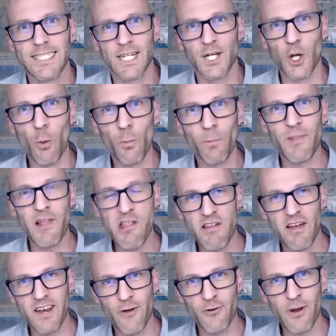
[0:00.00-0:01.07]
Nope, that's
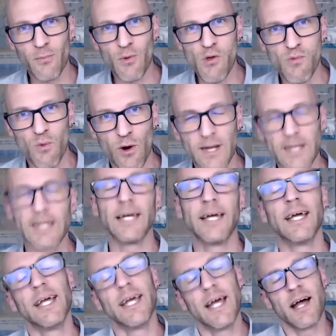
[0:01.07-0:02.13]
not how numbers work.
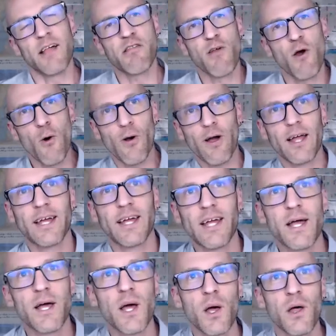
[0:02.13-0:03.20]
So
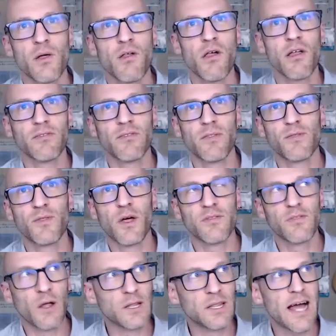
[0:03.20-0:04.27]

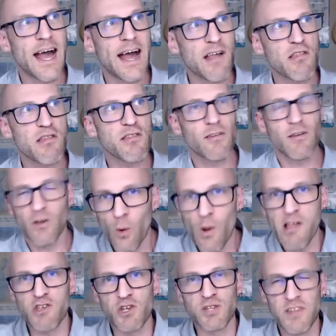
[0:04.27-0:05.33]
the last
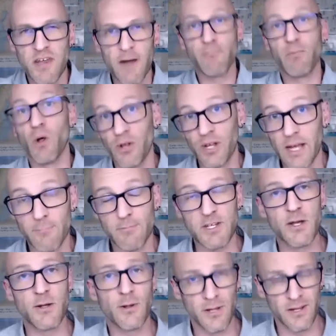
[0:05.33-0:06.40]
question that I'm building up
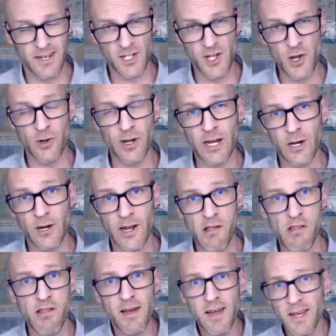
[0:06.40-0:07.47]
to here
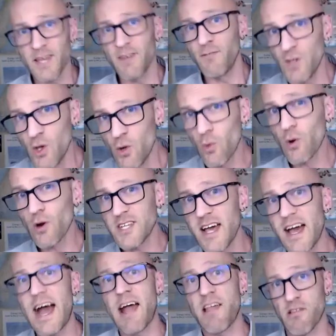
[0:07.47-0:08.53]
is, if you were
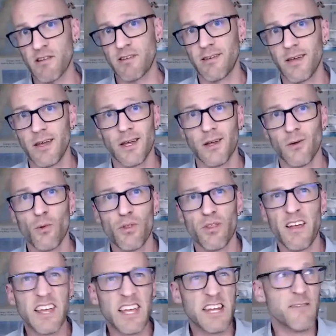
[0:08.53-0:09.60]
tasked with
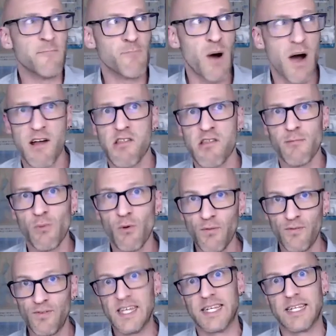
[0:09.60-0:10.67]
like an impossible
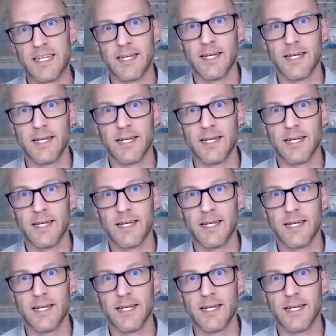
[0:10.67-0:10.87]
feat